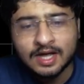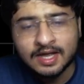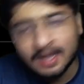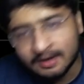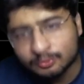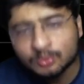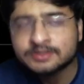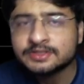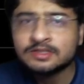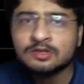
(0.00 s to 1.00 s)
I have to
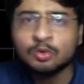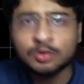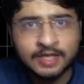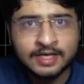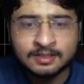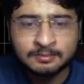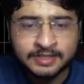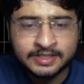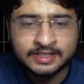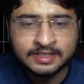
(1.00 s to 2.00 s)
consider the whole tile
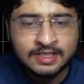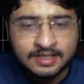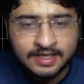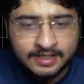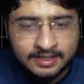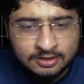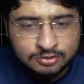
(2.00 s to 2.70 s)
completely, right?